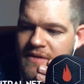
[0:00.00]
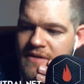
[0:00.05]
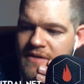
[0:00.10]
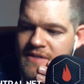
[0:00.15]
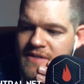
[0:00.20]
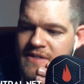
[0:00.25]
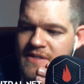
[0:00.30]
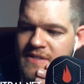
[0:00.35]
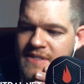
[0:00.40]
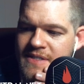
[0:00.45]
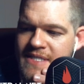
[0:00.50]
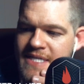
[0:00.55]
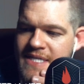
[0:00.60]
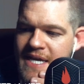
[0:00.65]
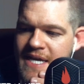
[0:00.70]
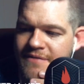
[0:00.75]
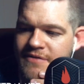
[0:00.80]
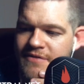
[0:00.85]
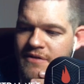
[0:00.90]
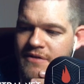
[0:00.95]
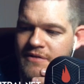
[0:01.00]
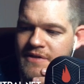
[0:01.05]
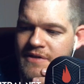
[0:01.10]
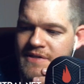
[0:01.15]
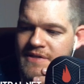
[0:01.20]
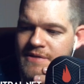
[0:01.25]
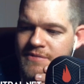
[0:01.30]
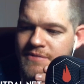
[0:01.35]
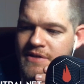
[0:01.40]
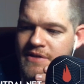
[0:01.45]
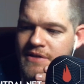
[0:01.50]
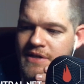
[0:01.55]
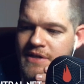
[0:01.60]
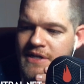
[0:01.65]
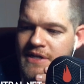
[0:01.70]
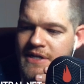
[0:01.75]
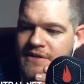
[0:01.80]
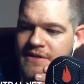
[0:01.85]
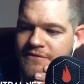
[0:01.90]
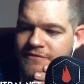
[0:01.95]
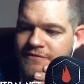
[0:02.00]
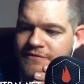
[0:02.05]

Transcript: this is definitely something they need to